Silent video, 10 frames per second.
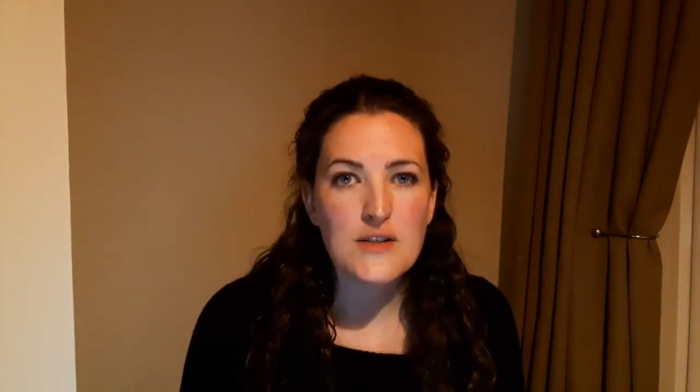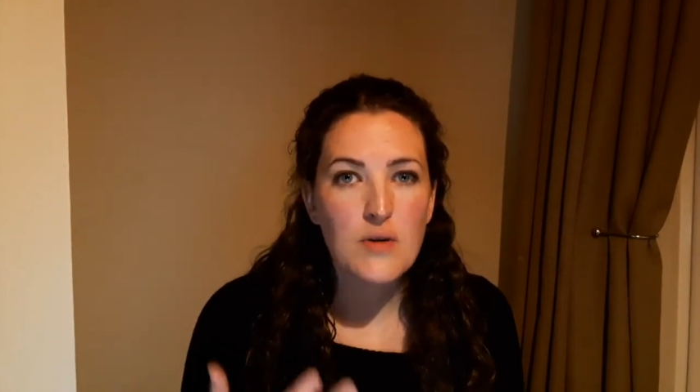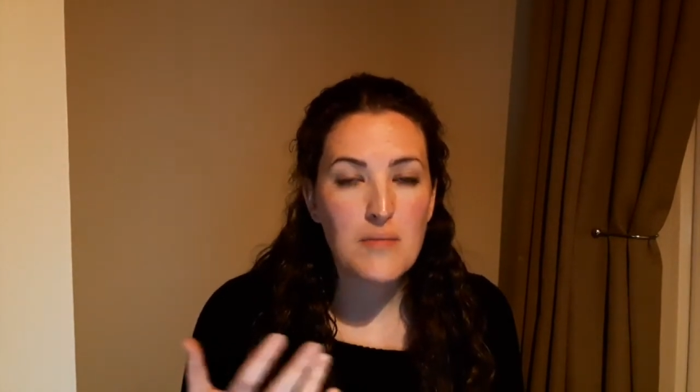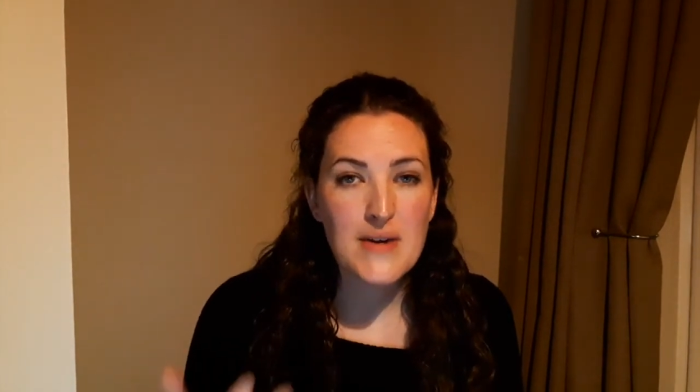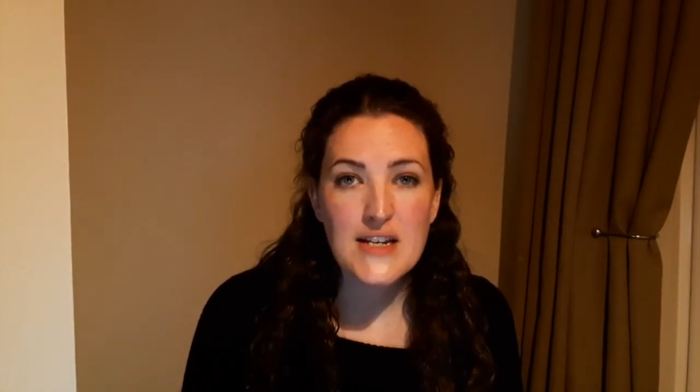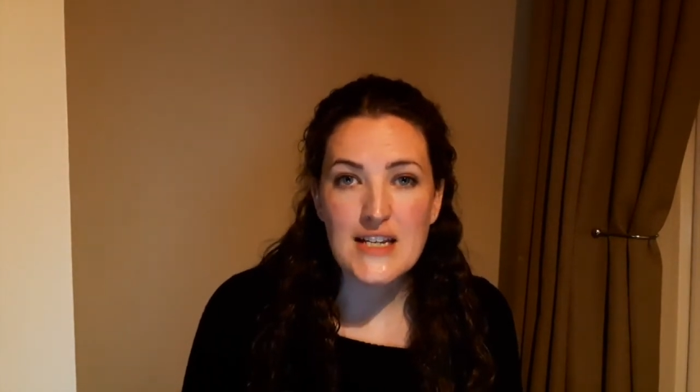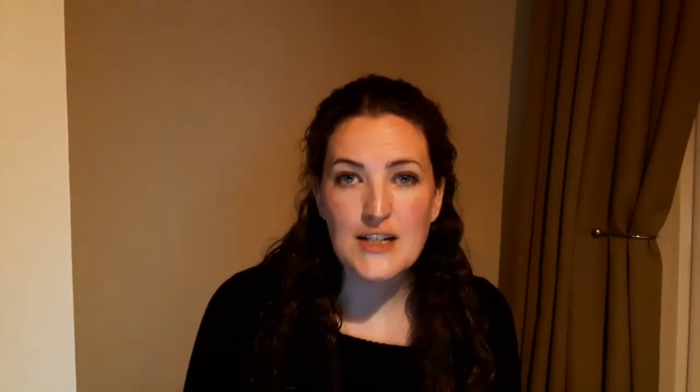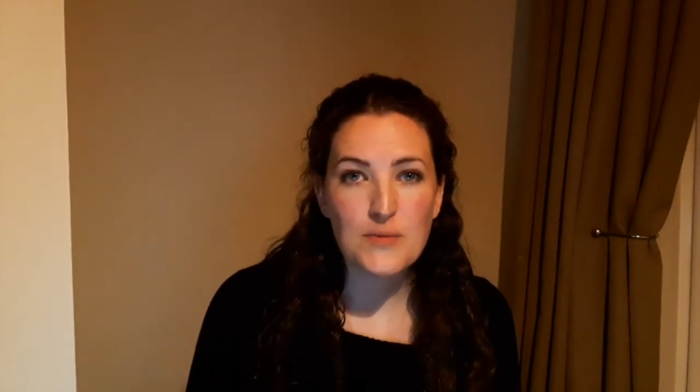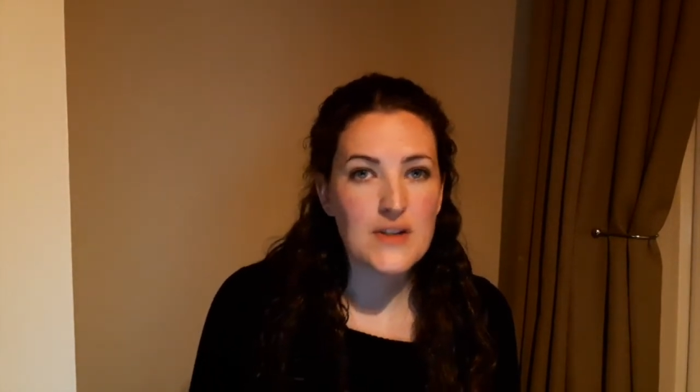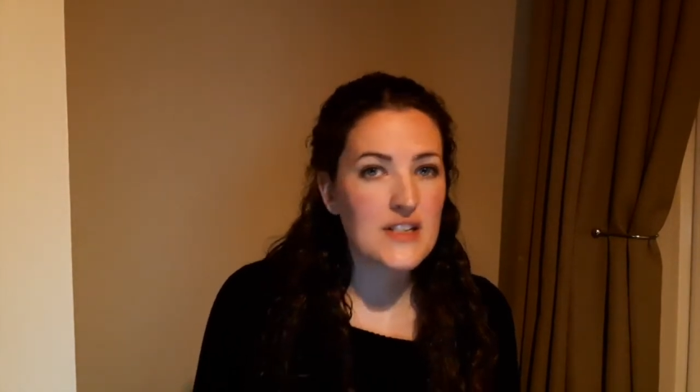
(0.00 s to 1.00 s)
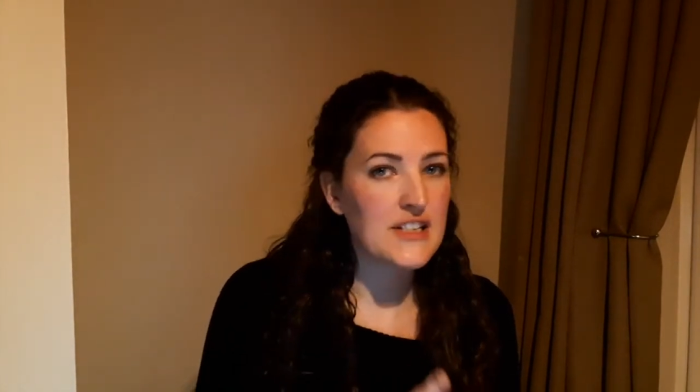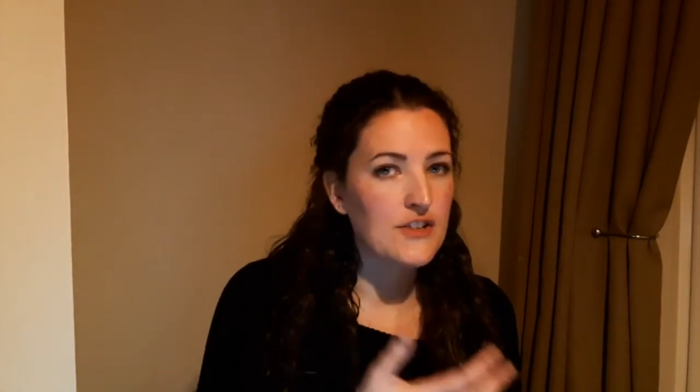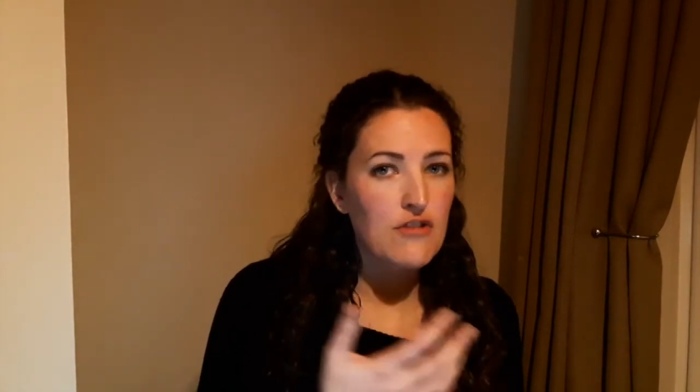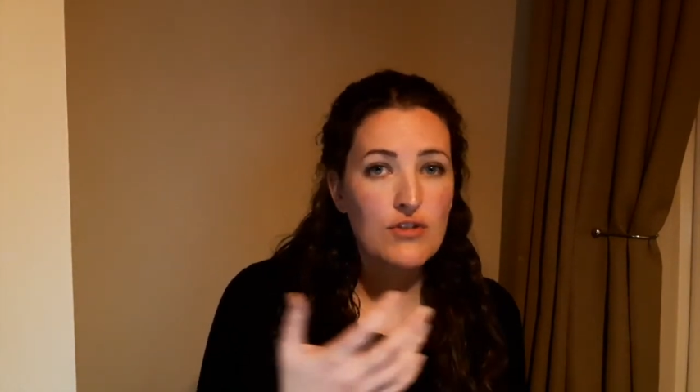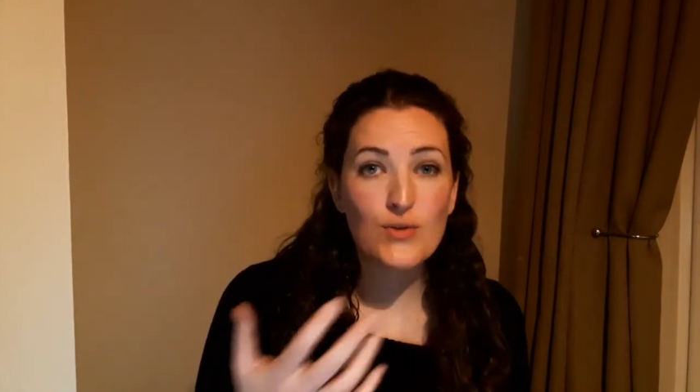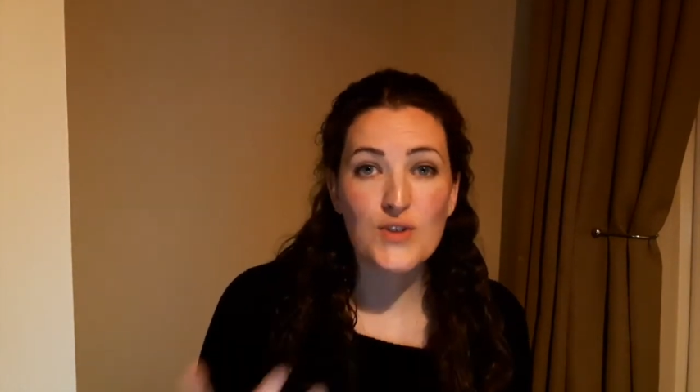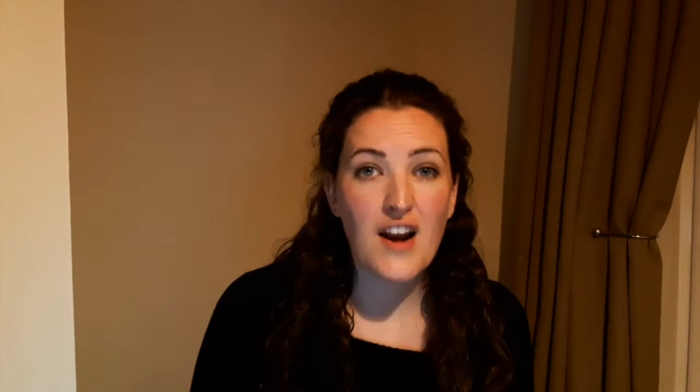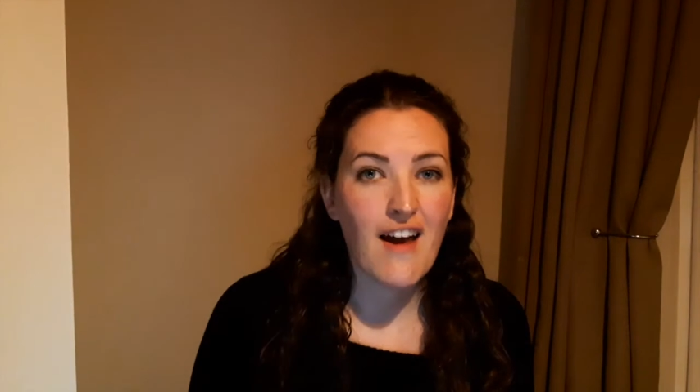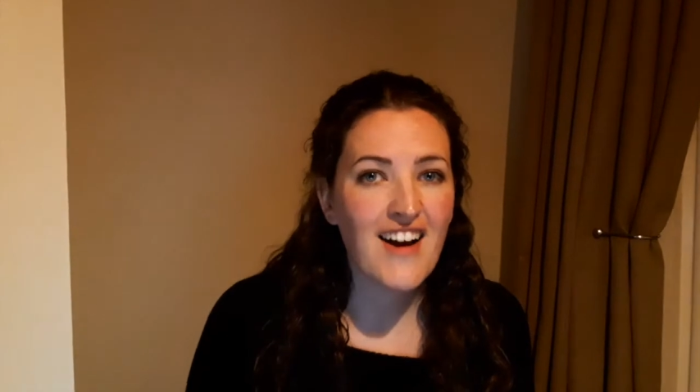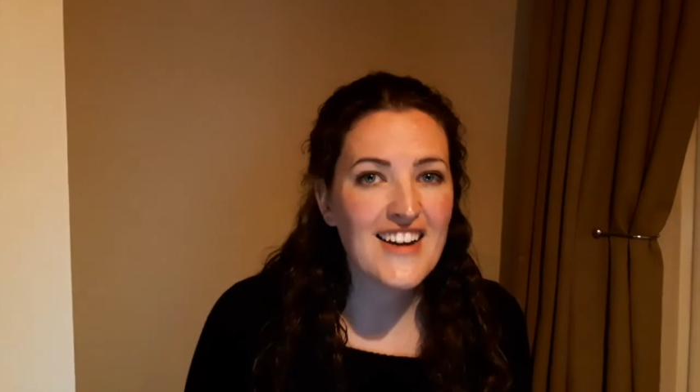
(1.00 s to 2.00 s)
our meetings with disgruntled
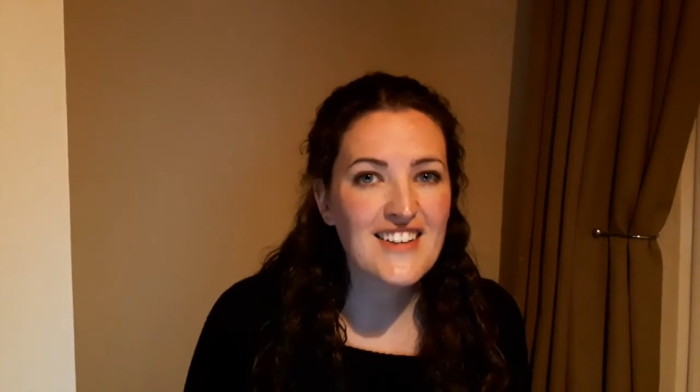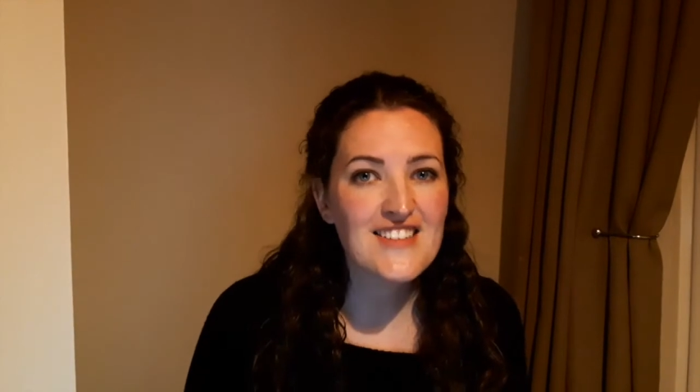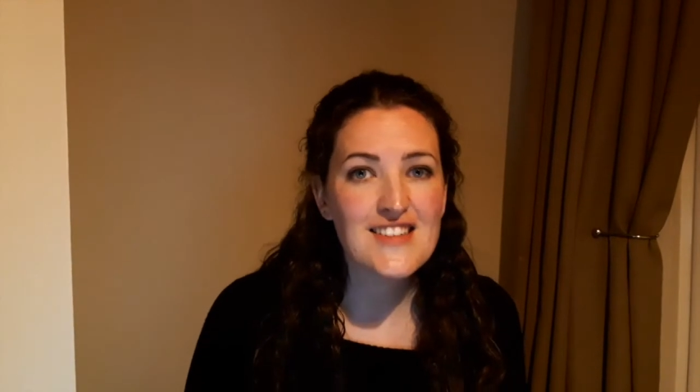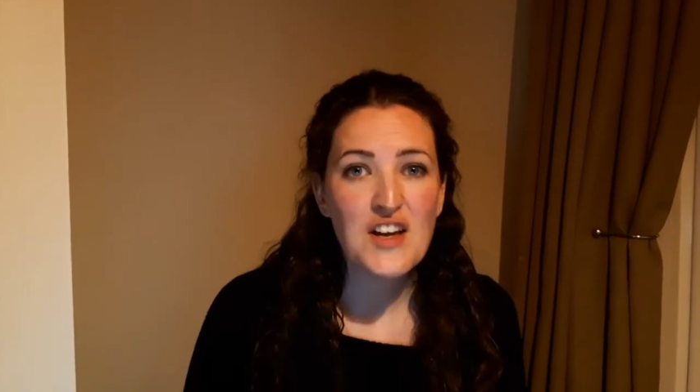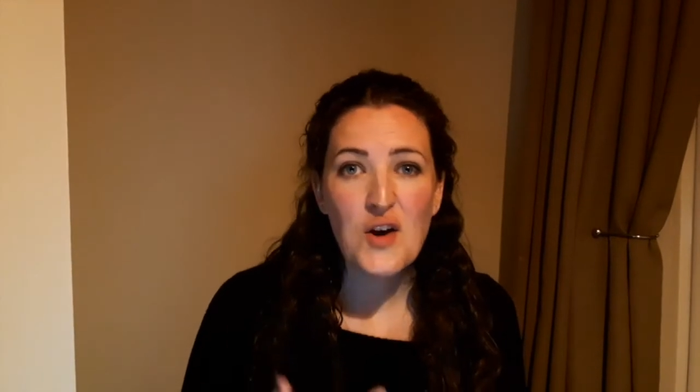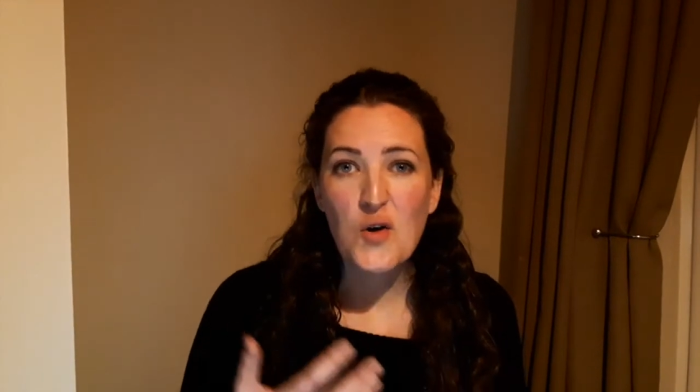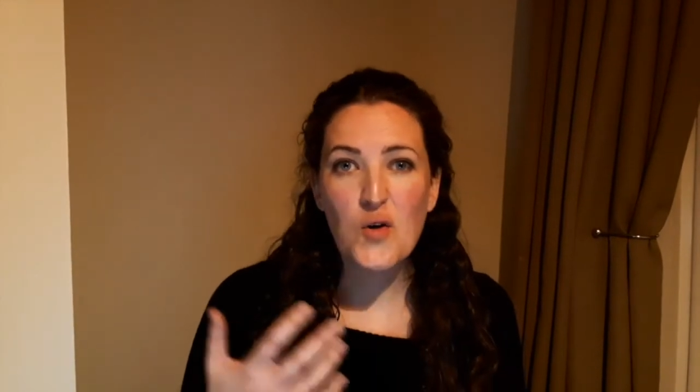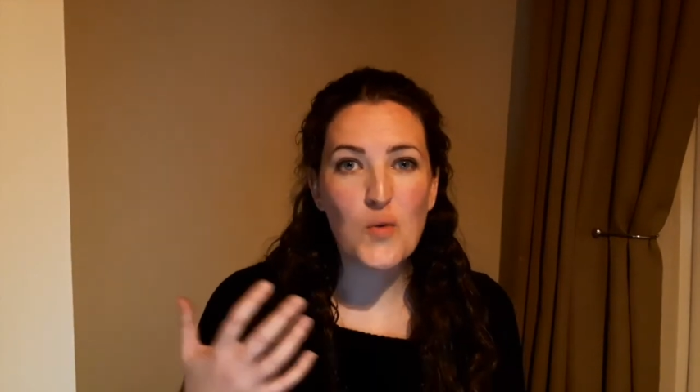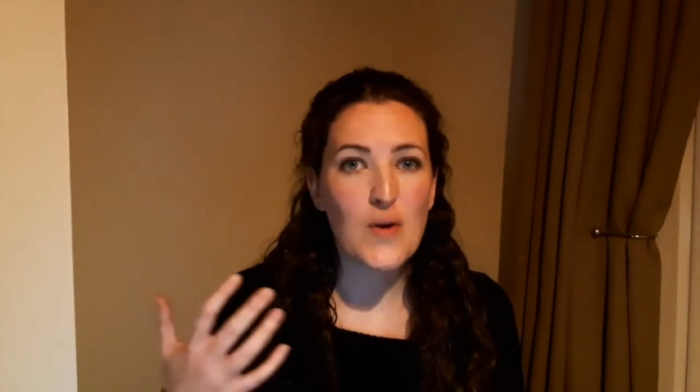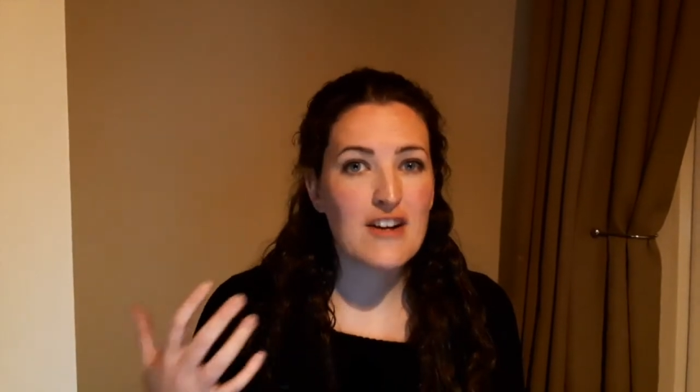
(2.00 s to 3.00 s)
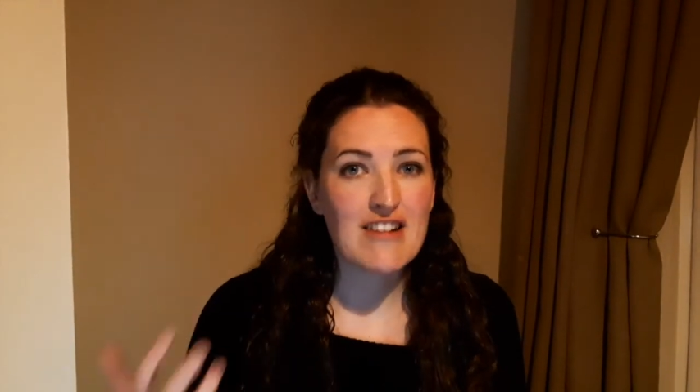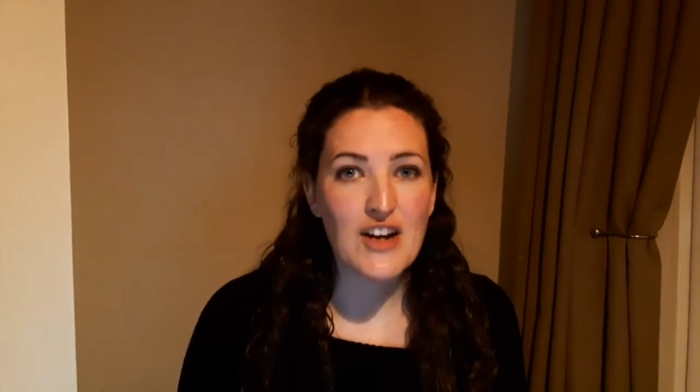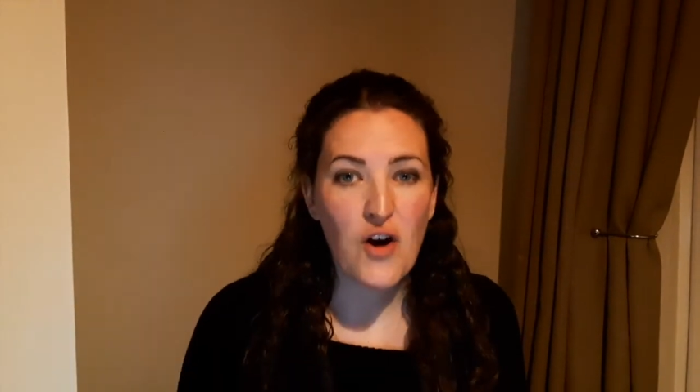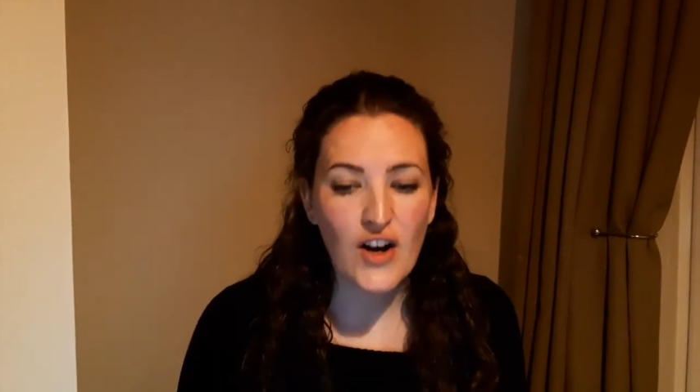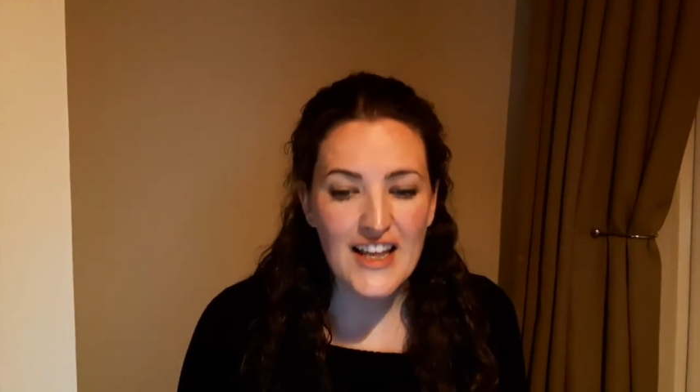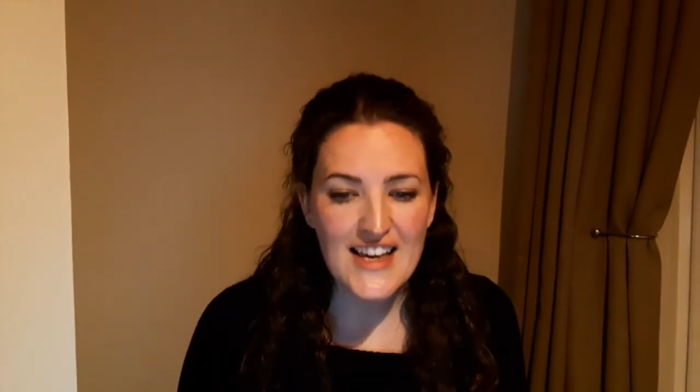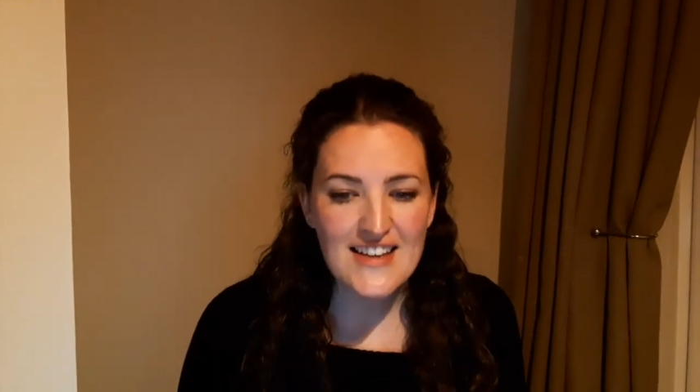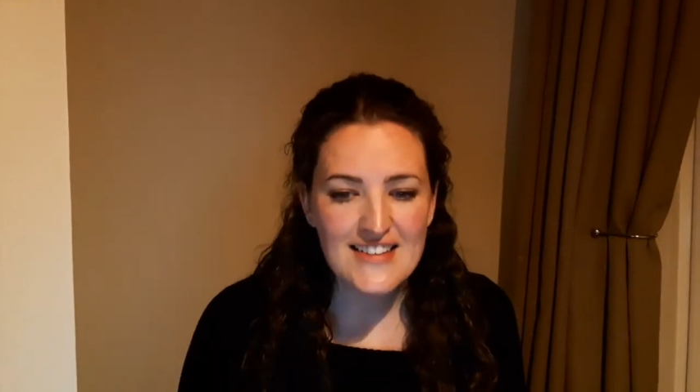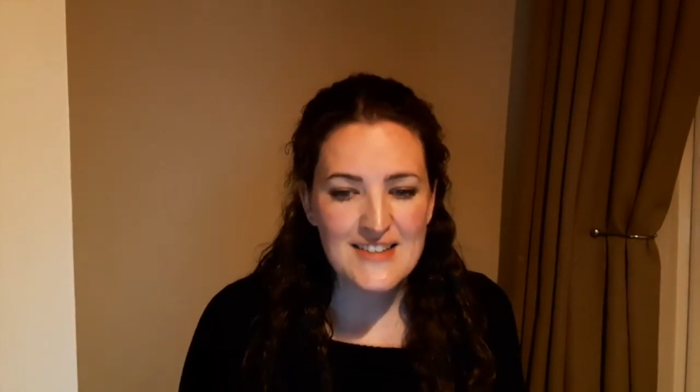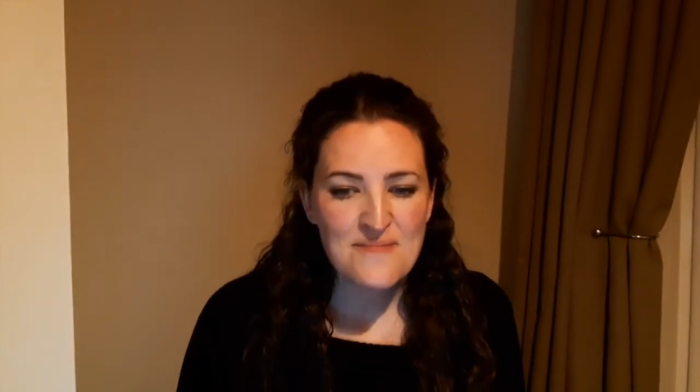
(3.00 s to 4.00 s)
clients or weary colleagues?